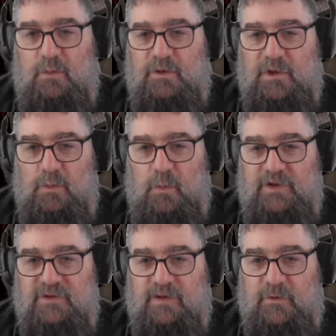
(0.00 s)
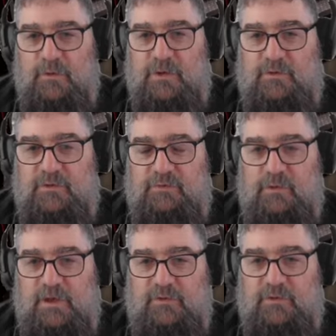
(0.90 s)
we don't waste effort like this
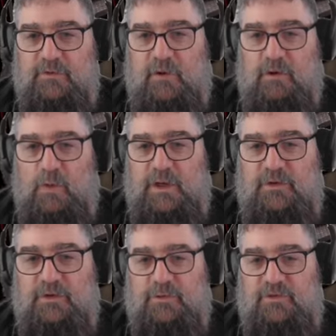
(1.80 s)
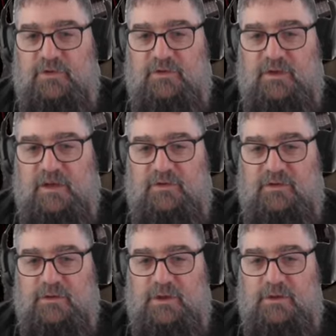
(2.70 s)
running this far away to do a shunting activity.